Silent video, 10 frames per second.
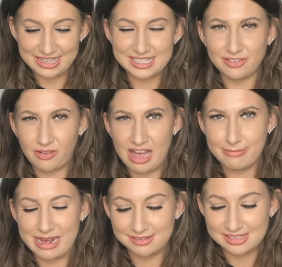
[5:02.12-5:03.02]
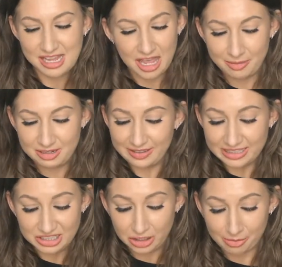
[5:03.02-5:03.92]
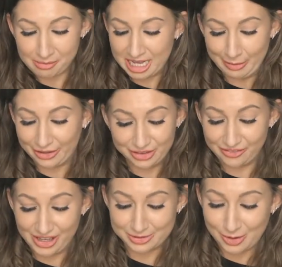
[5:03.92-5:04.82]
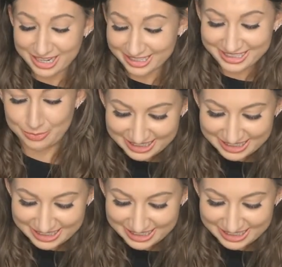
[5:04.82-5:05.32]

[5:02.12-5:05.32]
these are five pounds I mean I've literally got my money back on the first one